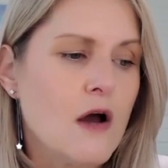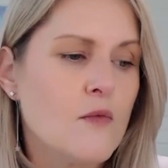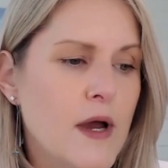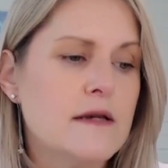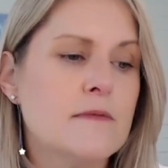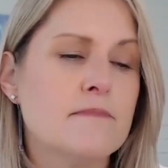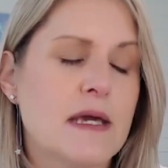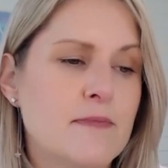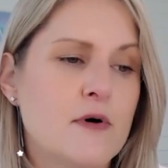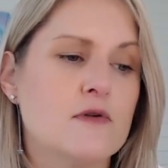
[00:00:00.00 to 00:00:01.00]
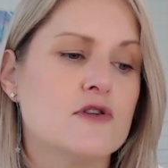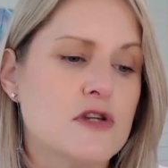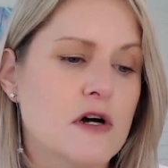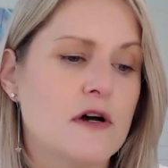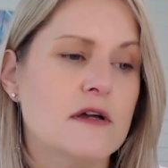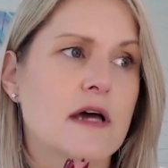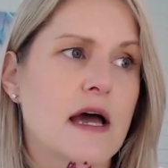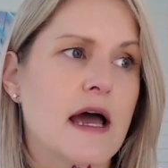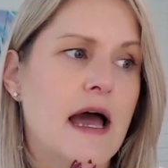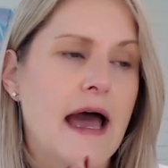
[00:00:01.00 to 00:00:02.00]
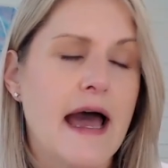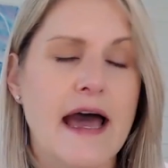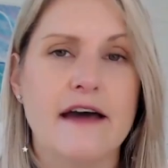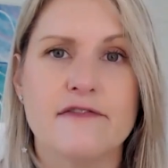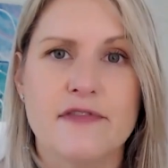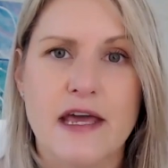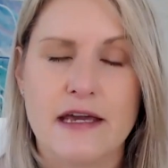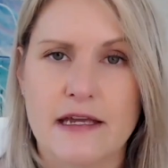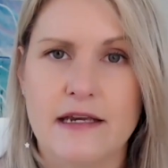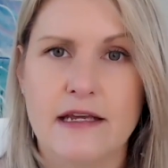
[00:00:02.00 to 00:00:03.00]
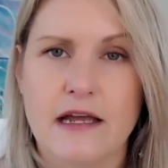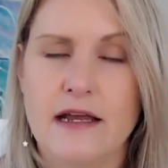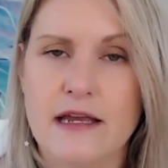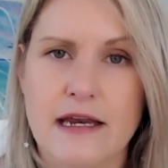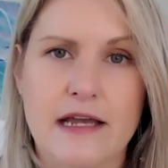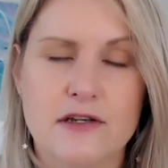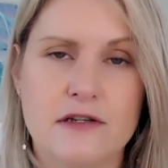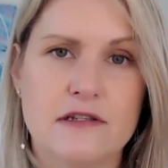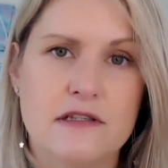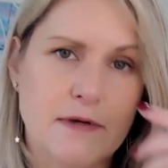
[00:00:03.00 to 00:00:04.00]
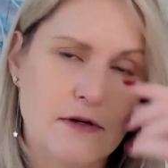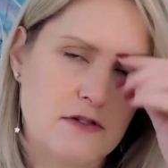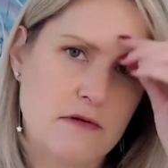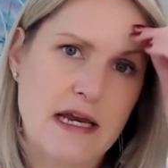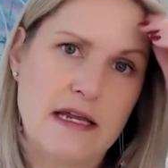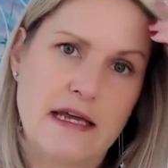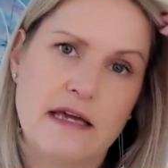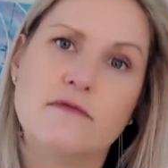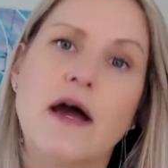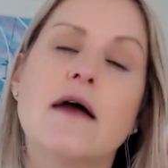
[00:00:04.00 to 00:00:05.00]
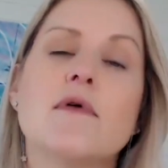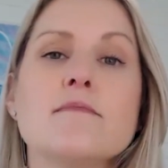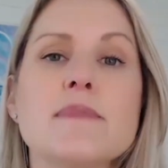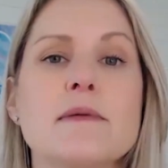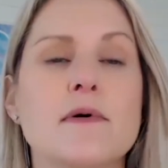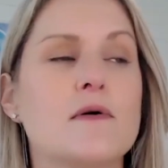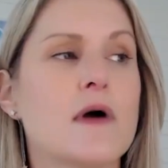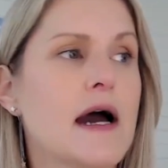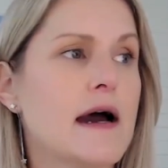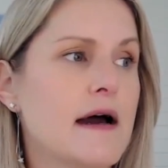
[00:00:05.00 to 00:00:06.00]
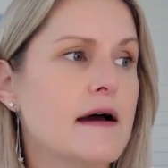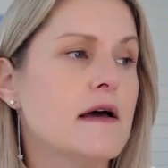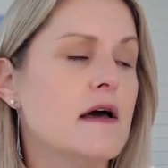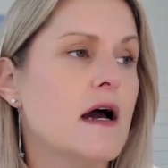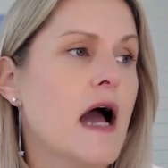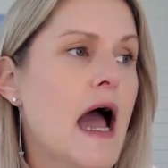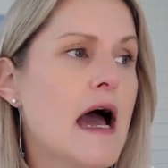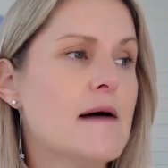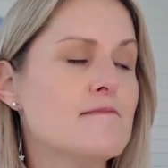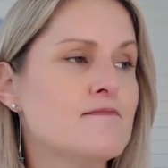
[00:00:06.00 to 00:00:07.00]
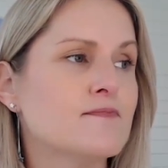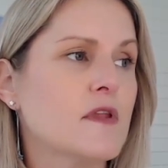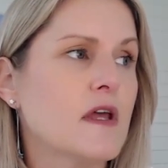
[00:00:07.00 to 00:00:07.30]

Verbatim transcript: when people don't have their conne- connection to spirituality, right? When people are um,